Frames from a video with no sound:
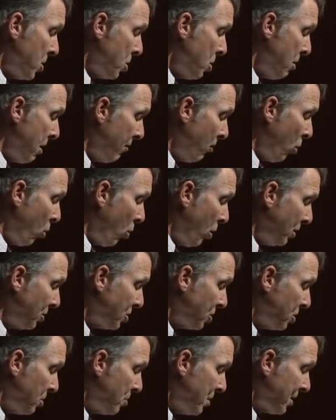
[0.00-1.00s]
Whoever
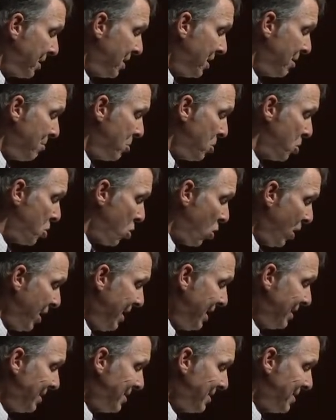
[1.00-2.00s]
wants to become
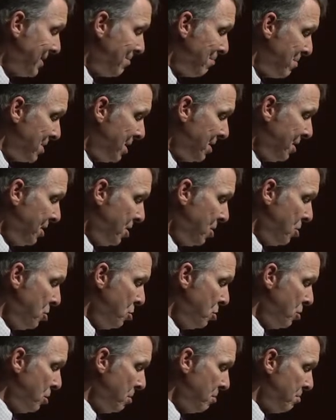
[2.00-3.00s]
great among you
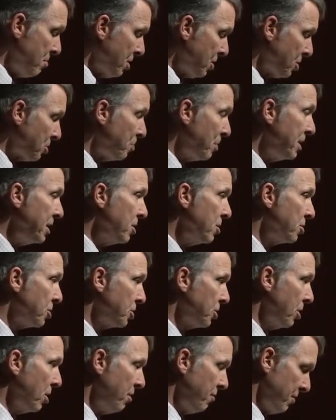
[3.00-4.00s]
must be your
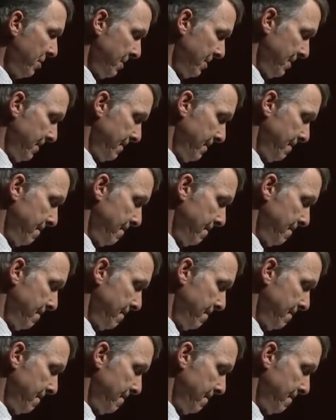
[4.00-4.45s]
servant.